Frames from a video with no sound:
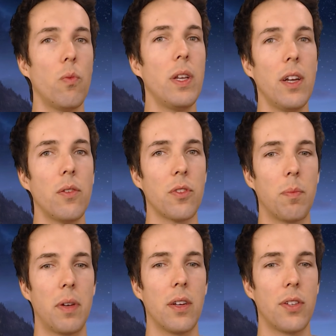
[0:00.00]
don't,
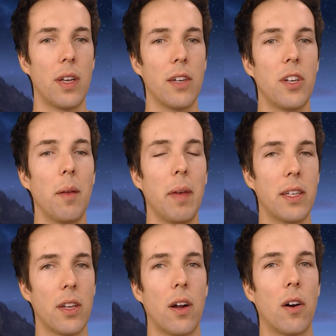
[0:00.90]
because it actually
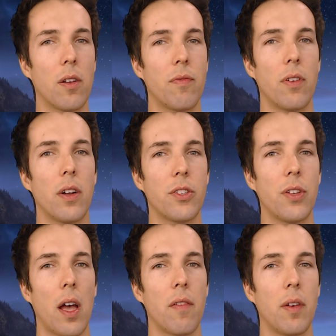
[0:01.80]
makes it harder for us
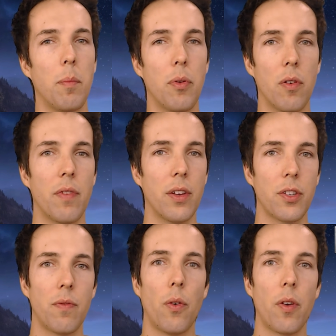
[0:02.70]
to have an
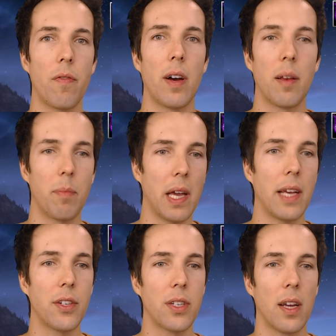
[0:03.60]
impervious fortified
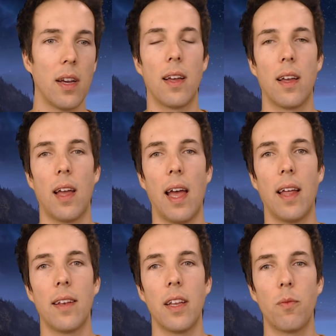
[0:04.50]
base,
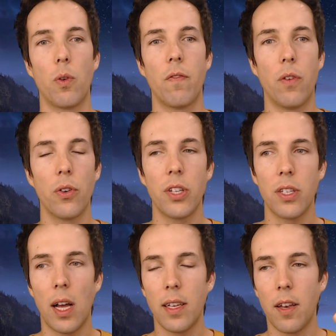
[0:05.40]
and it would force
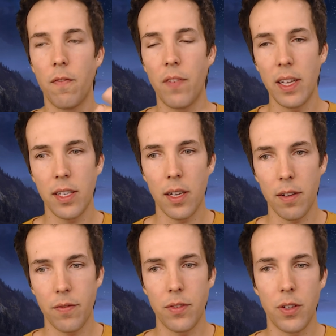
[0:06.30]
us on the
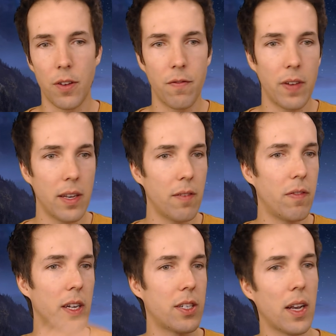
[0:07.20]
defensive to defend the
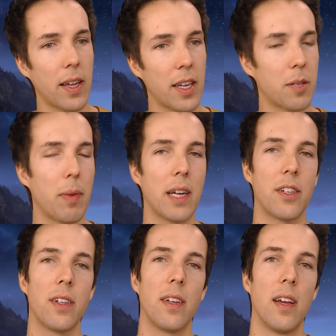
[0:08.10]
fledgling
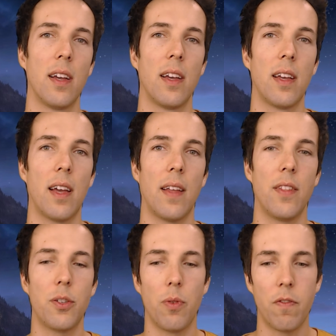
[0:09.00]
expansion,
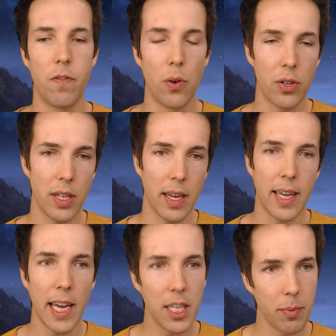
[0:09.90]
and this would force
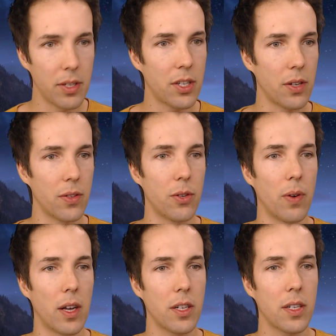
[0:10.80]
engagements
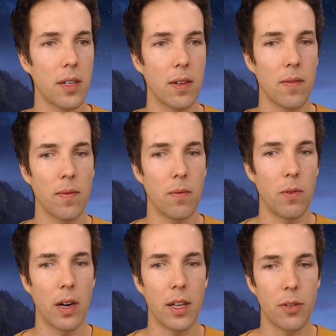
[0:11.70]
onto us,
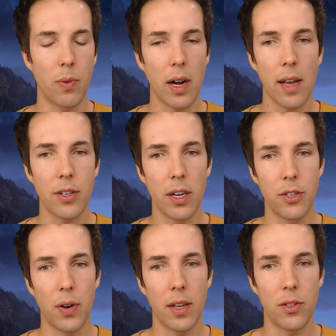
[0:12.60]
whereas we're actually
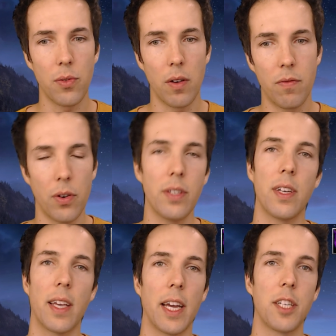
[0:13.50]
trying to avoid
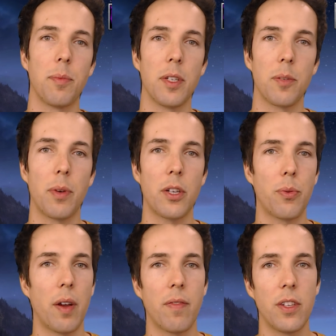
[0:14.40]
engagements
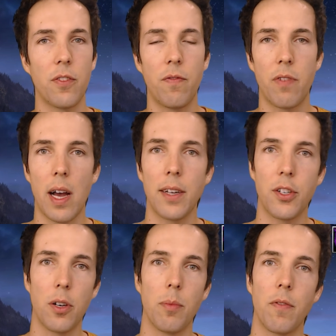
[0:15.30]
because we have this
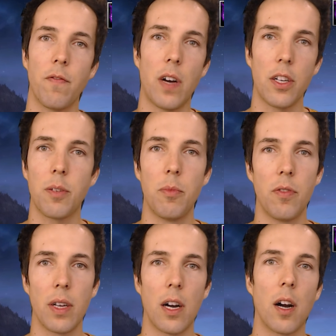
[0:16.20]
fragile but
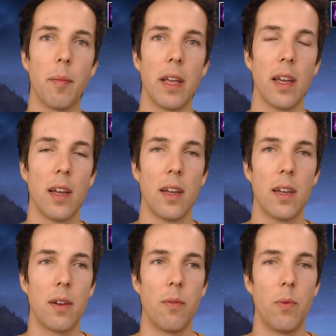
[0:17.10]
fast-moving army.
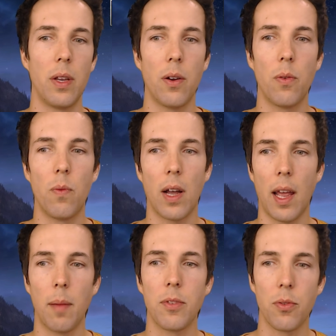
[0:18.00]
And we don't
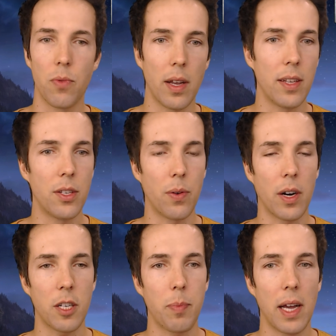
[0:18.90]
want him to run into
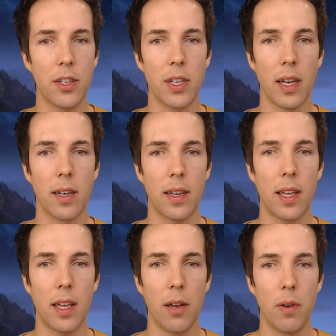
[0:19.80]
our expansion and
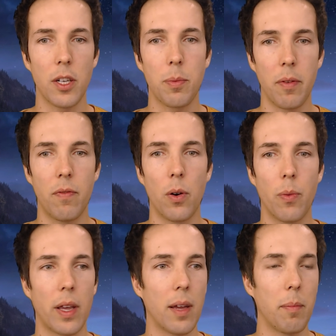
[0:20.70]
kill us before
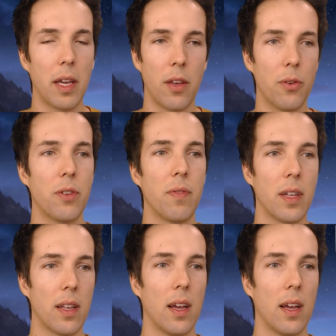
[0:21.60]
we can make use of it,